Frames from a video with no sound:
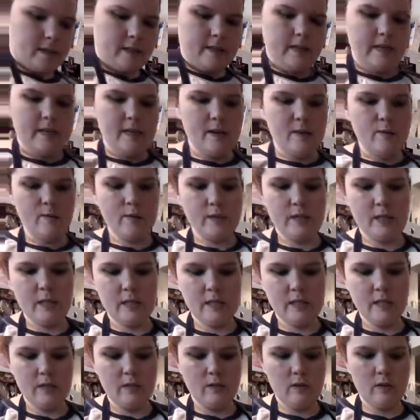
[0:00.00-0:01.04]
they come with this
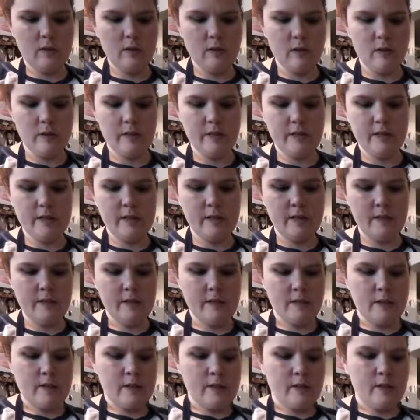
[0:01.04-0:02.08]
little hard,
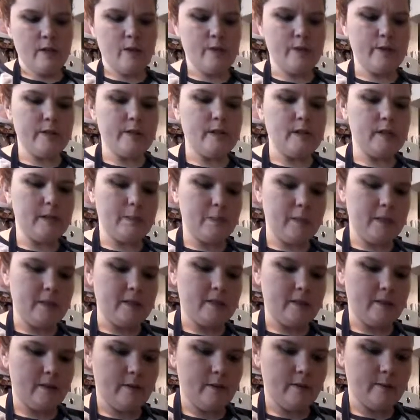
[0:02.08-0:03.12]
bristly piece
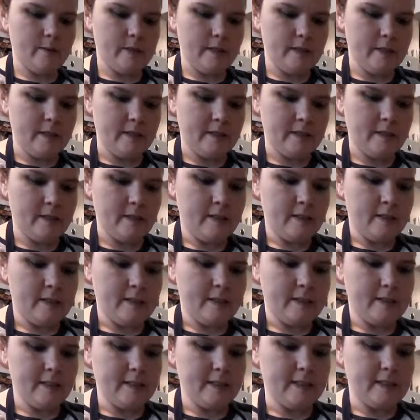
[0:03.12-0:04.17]
here. I always
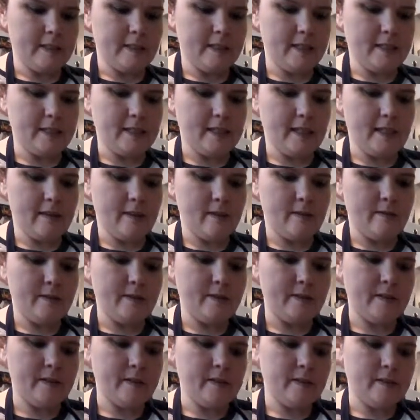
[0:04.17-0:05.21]
like to cut that off.
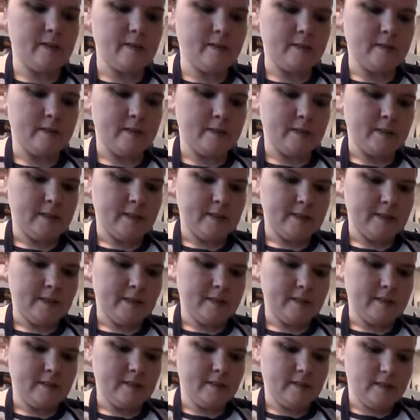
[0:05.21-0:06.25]

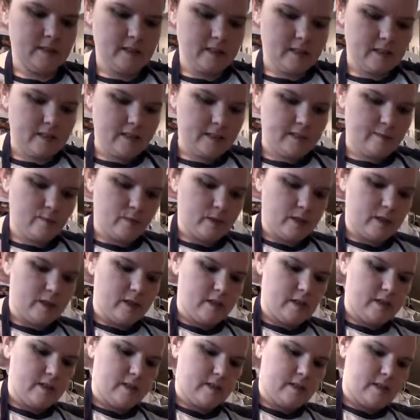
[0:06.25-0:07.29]
See, it doesn't even want to
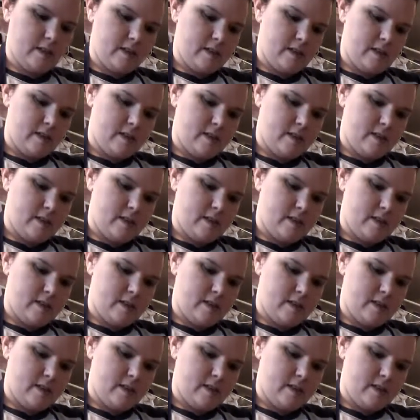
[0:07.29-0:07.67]
cut, see?